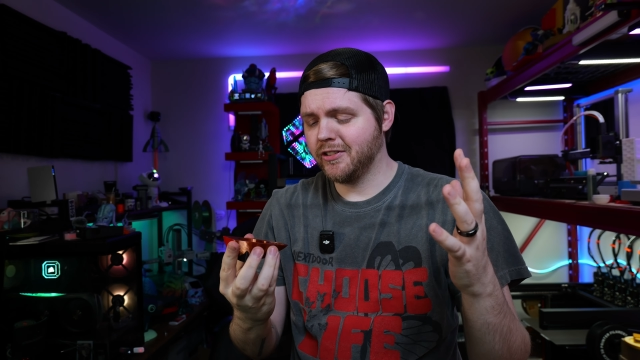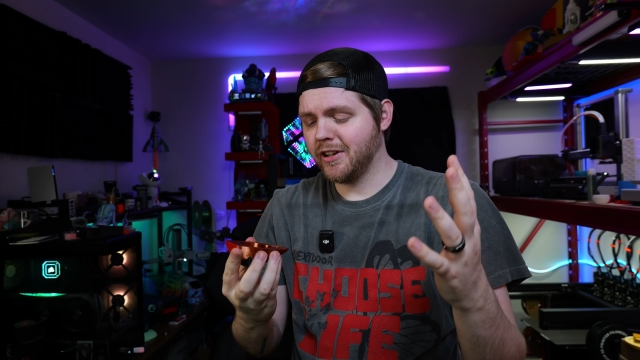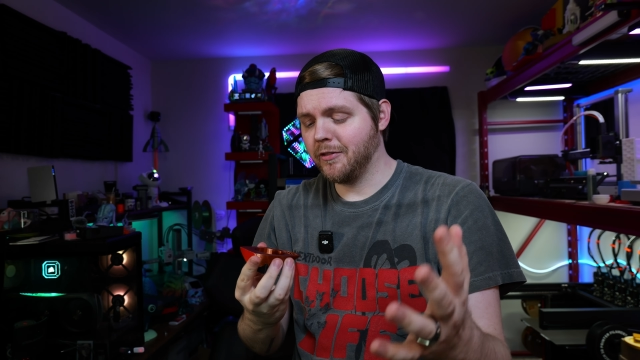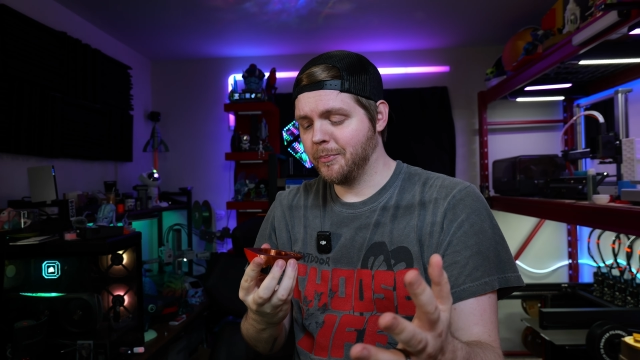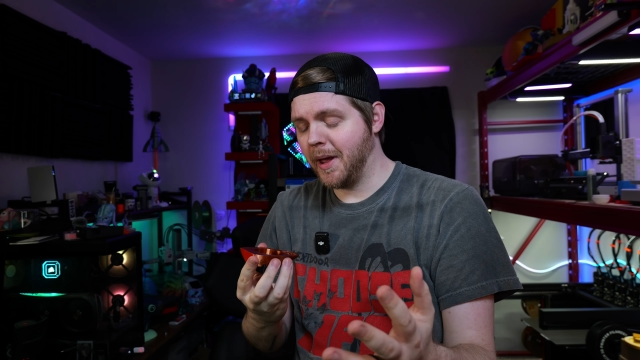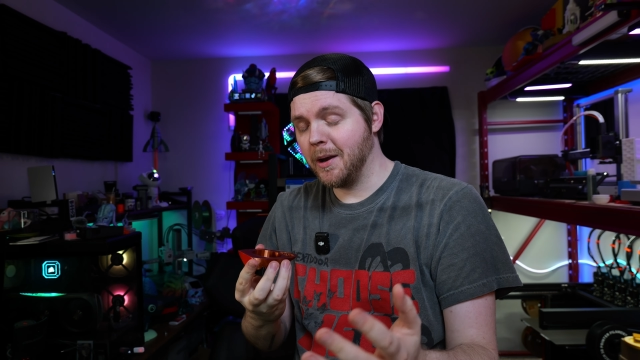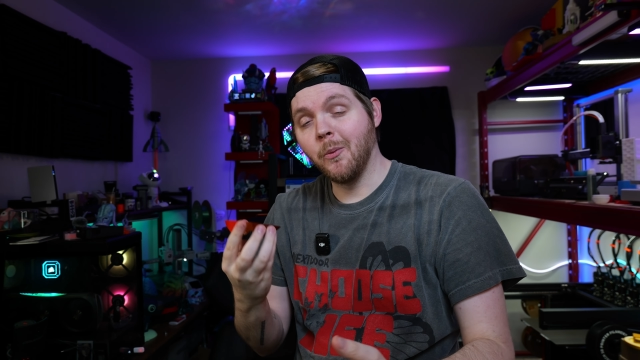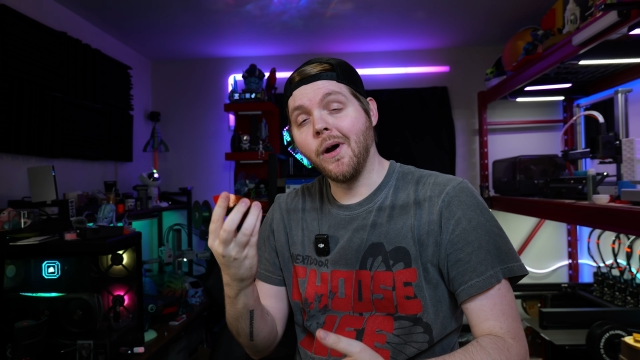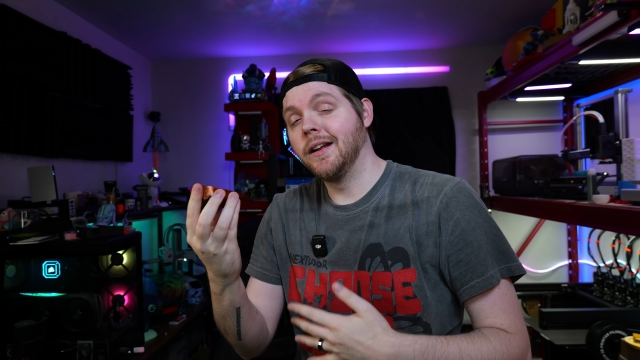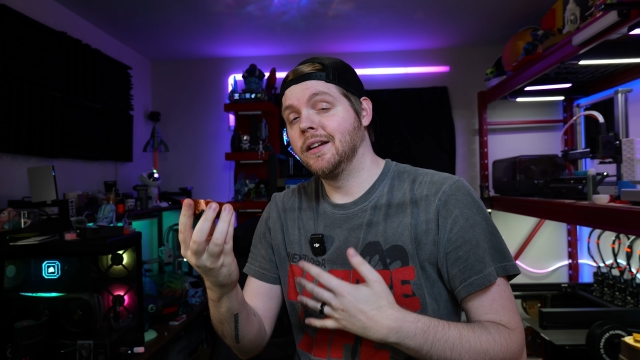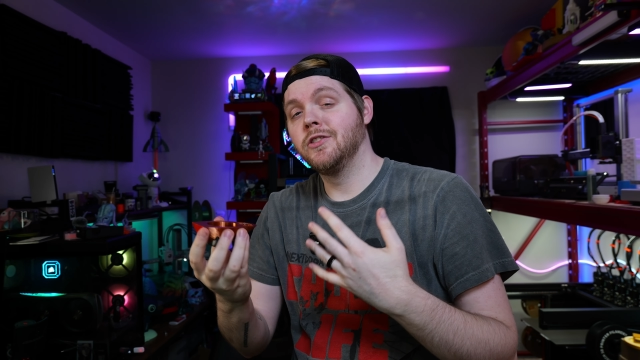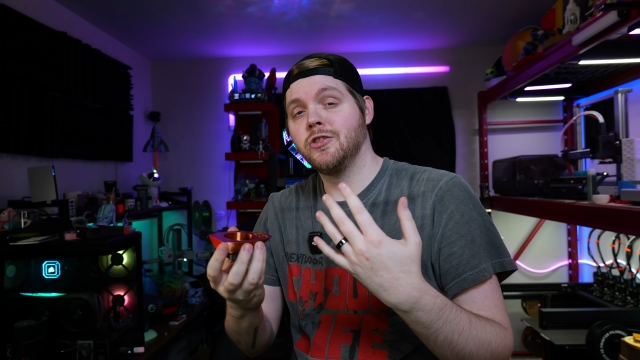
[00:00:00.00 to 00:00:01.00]
yourself, Ben,
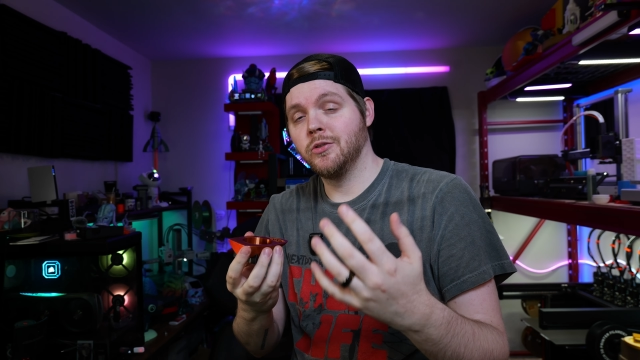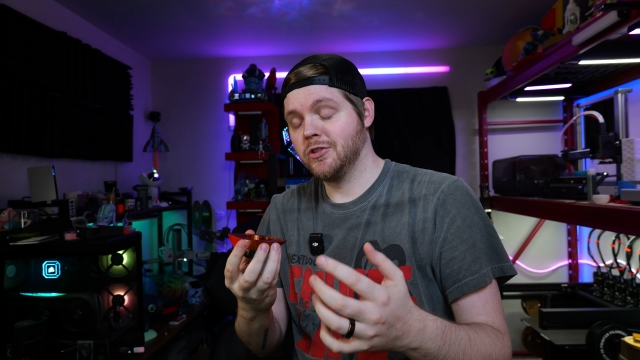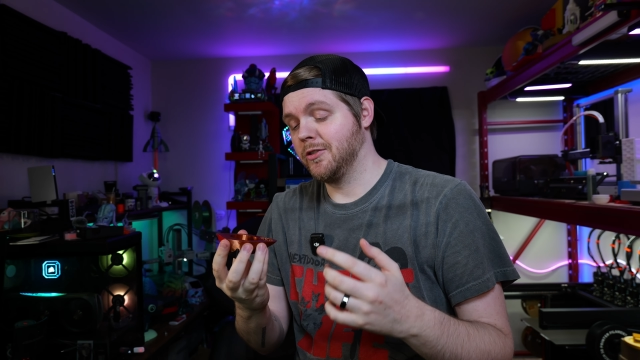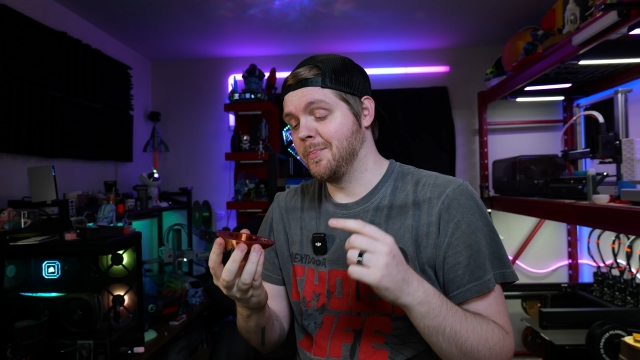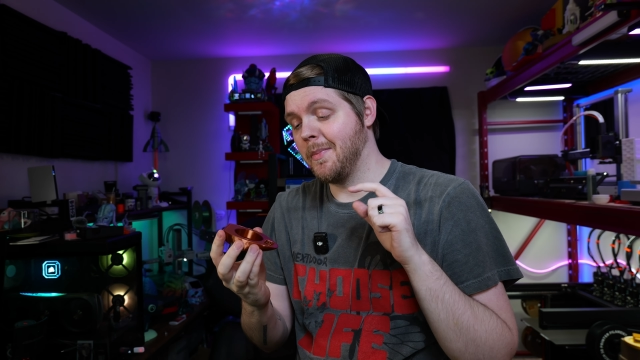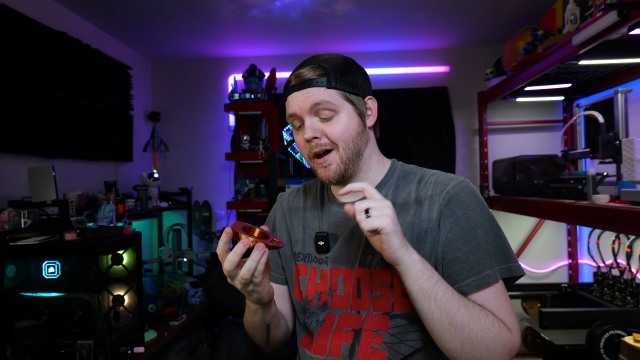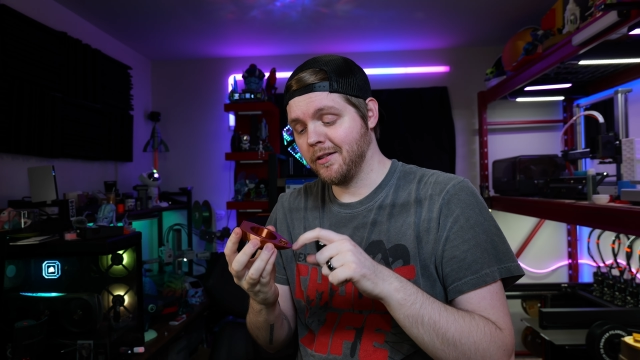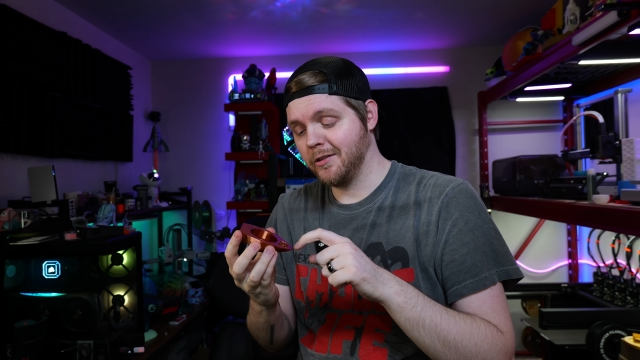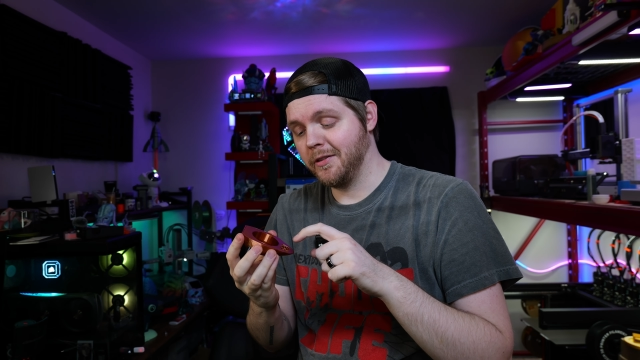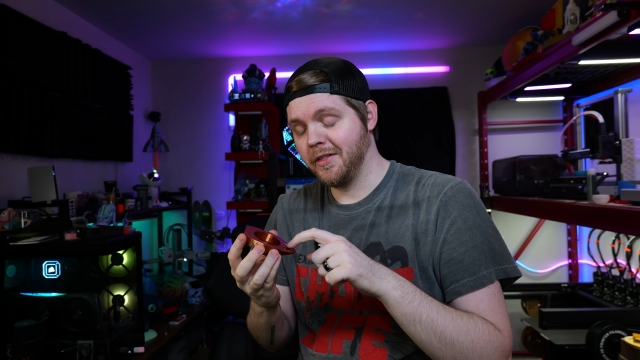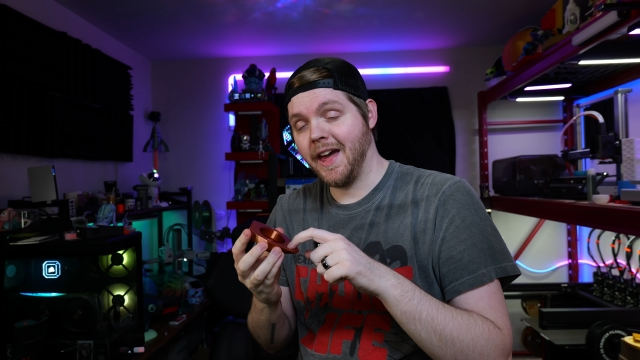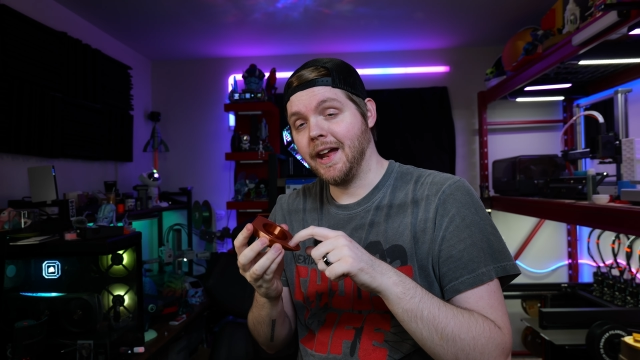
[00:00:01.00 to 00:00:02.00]
why didn't you just
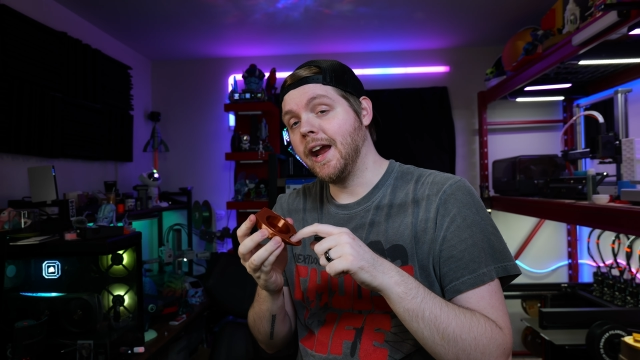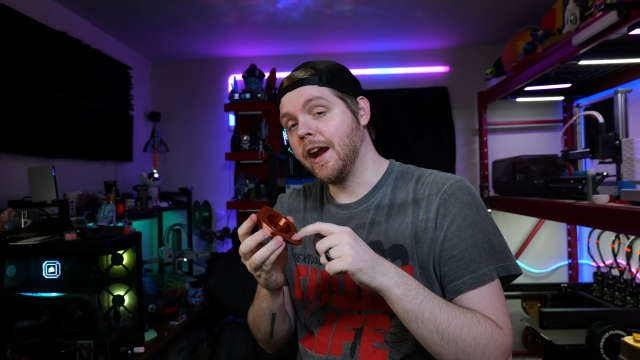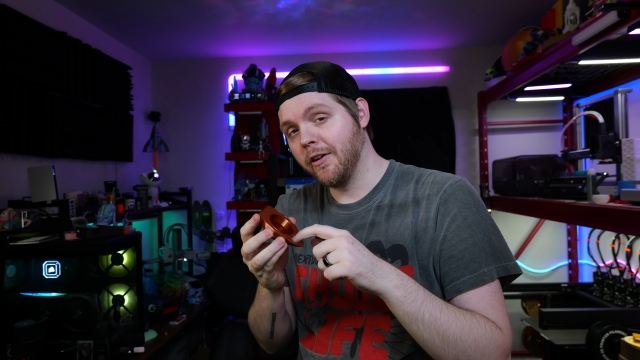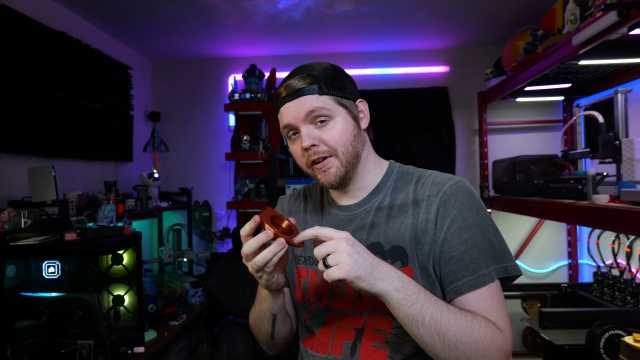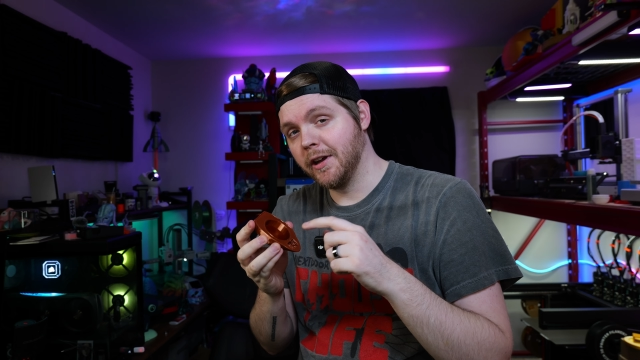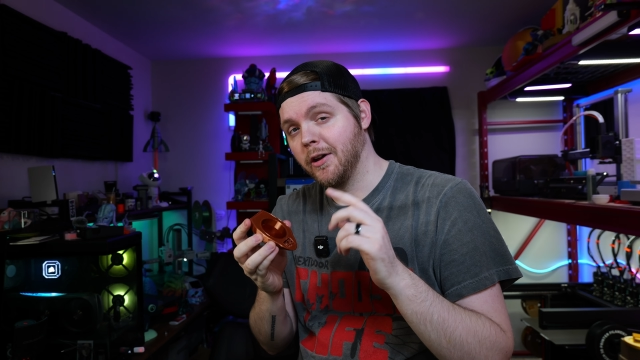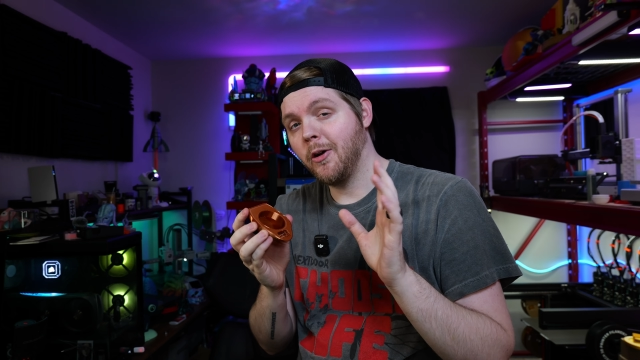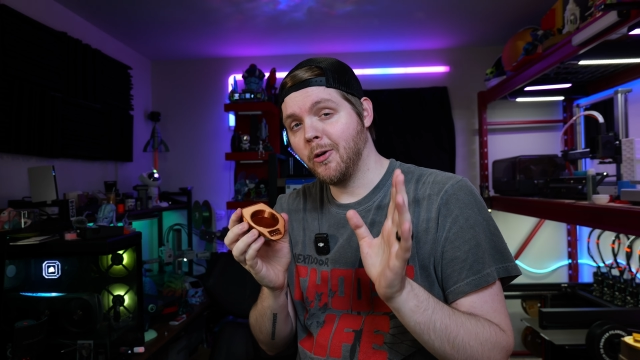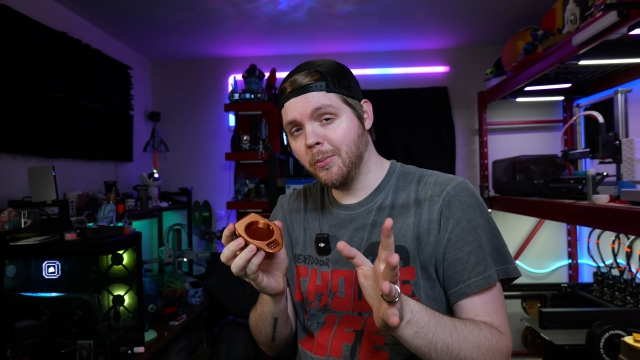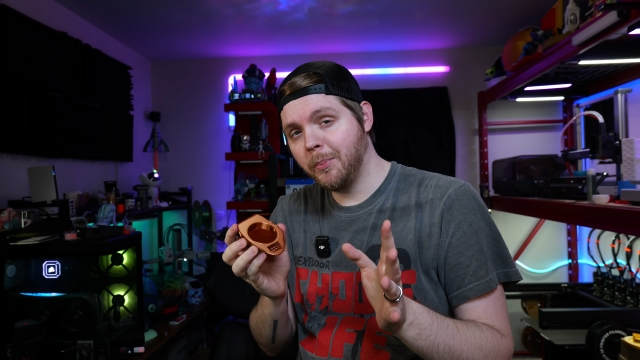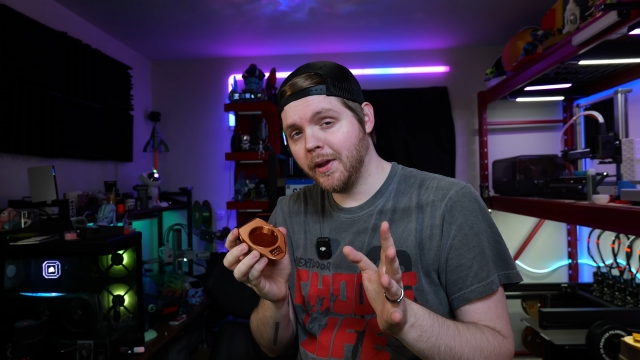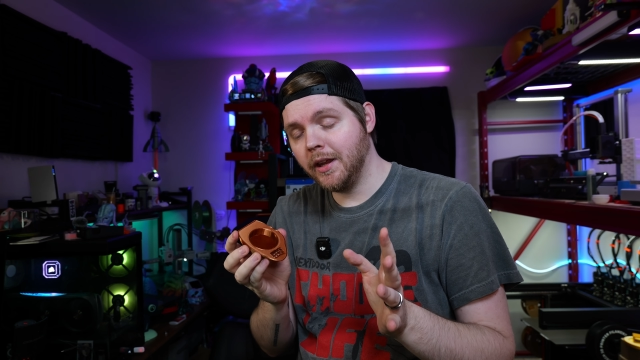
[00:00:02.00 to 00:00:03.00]
model that area
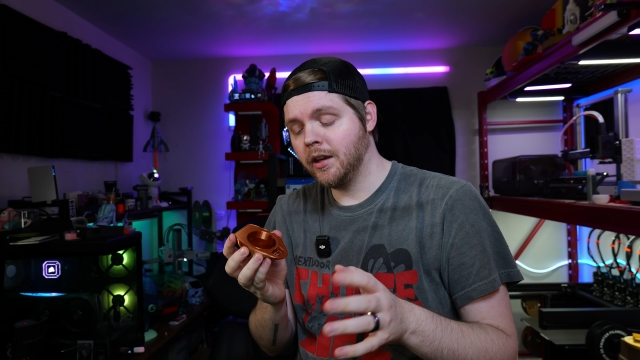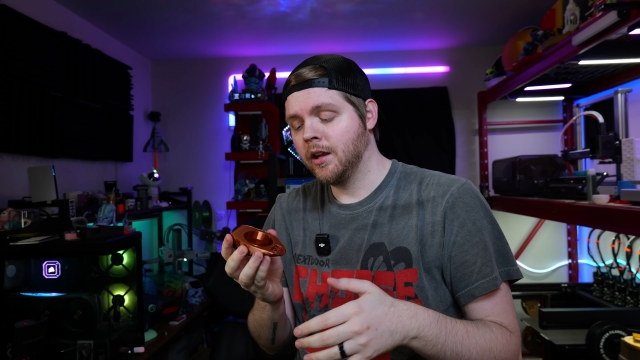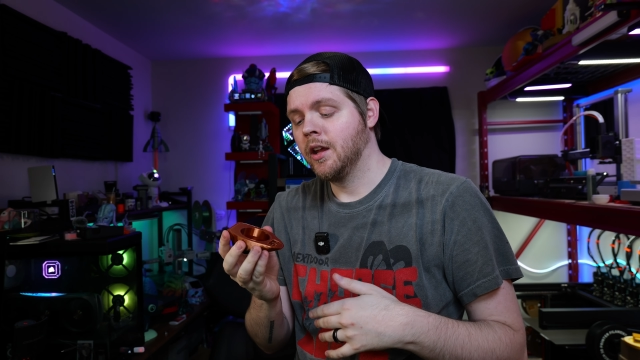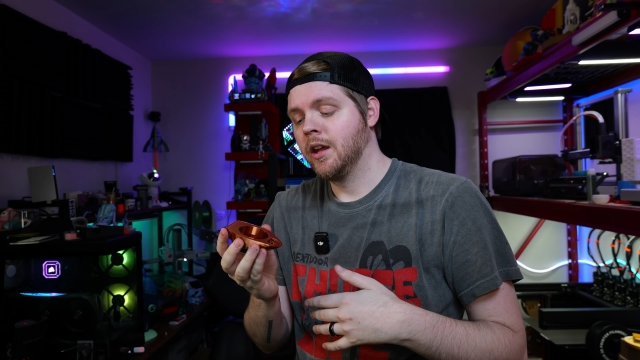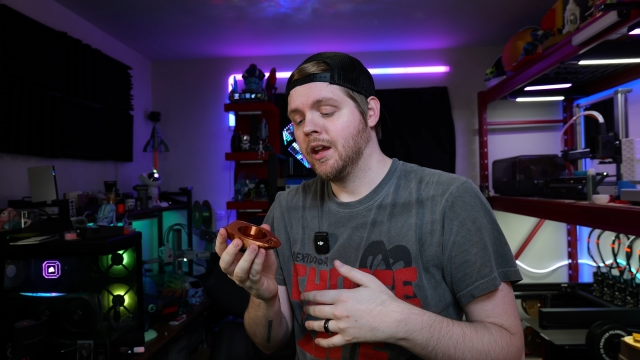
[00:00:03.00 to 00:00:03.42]
open?